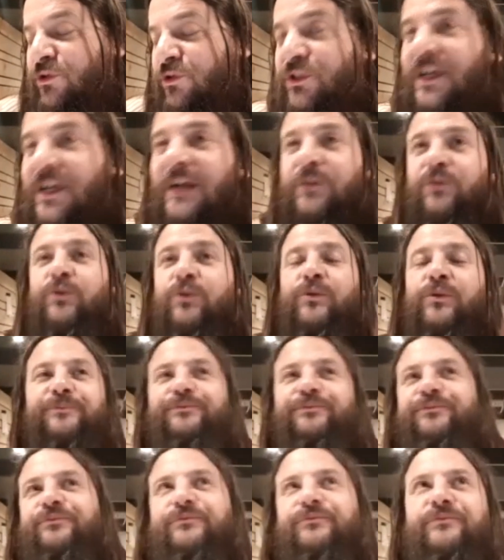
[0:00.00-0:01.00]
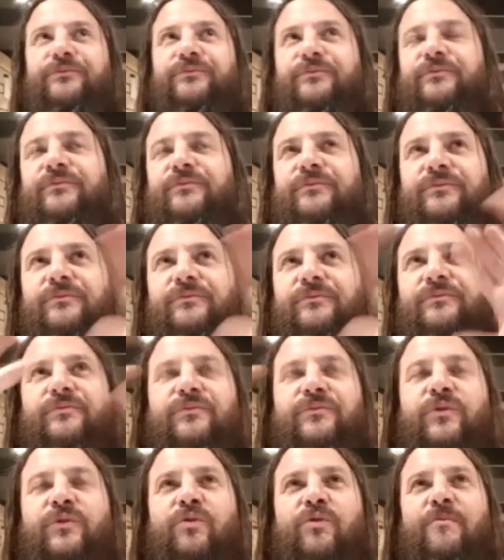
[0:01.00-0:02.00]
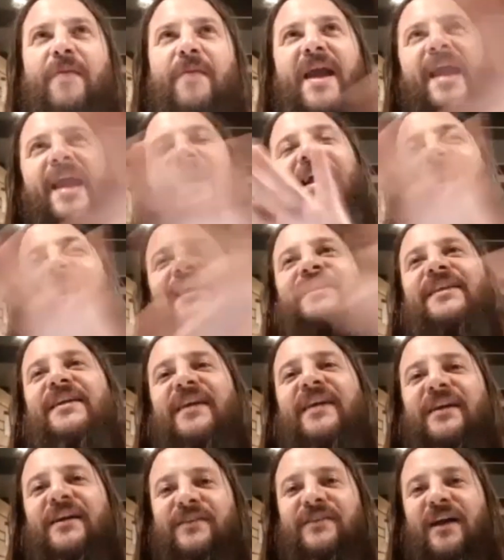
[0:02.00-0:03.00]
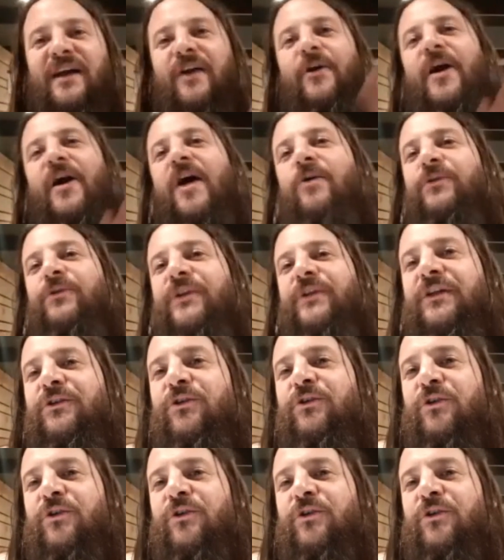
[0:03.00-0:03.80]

start to make ideas around it.